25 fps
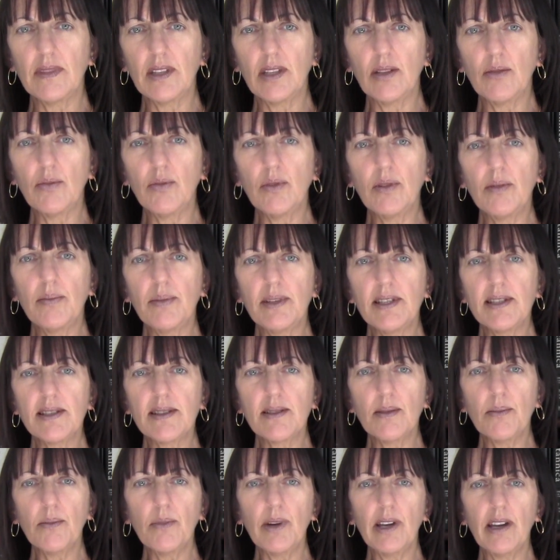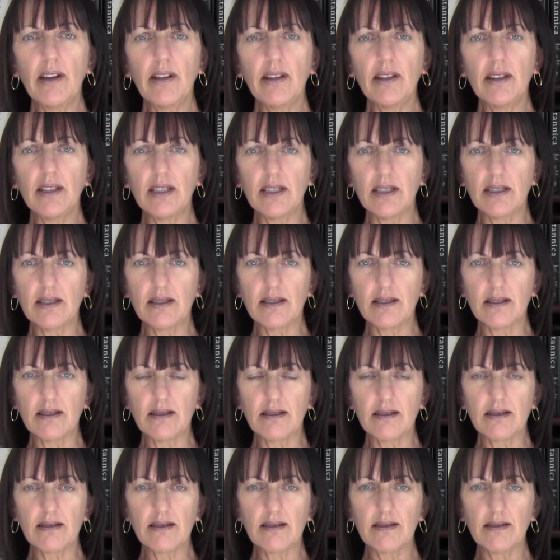it will be somewhere in the
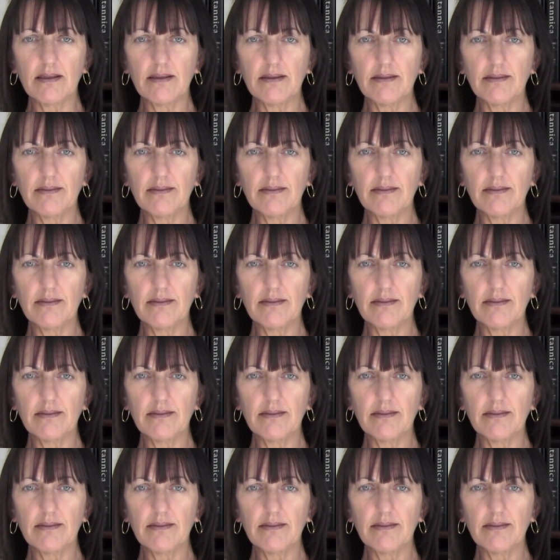distance,